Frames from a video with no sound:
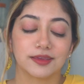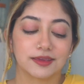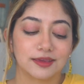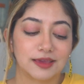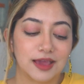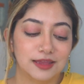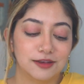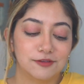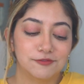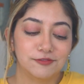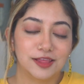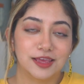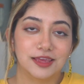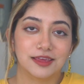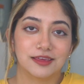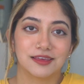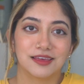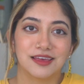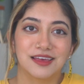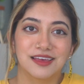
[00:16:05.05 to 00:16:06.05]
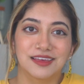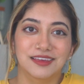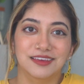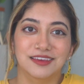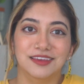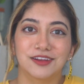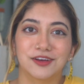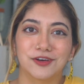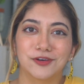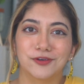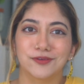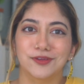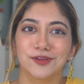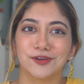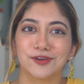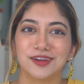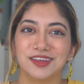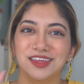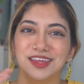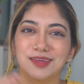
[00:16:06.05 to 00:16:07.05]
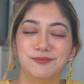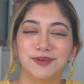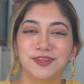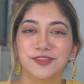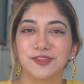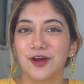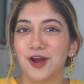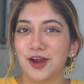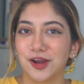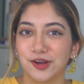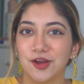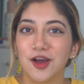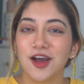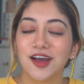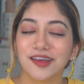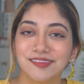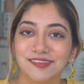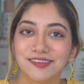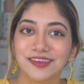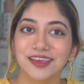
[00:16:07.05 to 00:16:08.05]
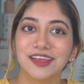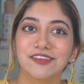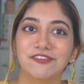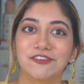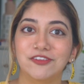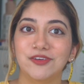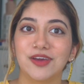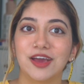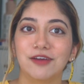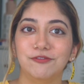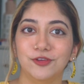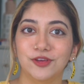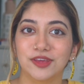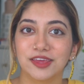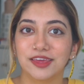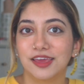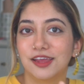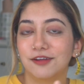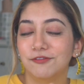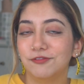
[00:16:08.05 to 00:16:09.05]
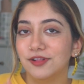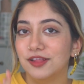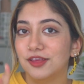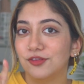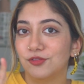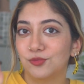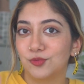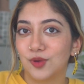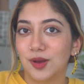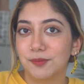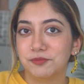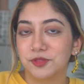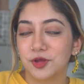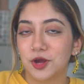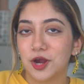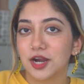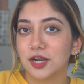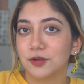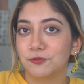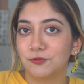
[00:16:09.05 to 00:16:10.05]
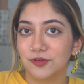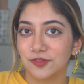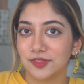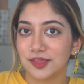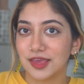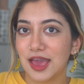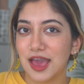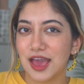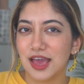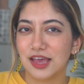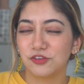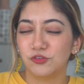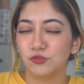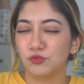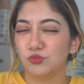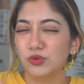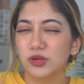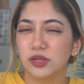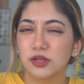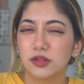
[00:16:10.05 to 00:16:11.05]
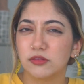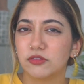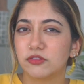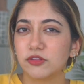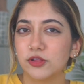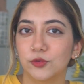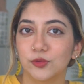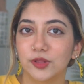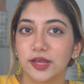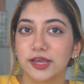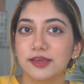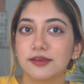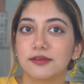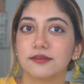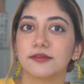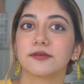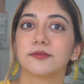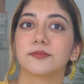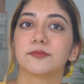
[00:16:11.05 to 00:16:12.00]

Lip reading: Kind of like, you're keeping the art hostage and you have to carefully swap the art for the cash, real slow-like.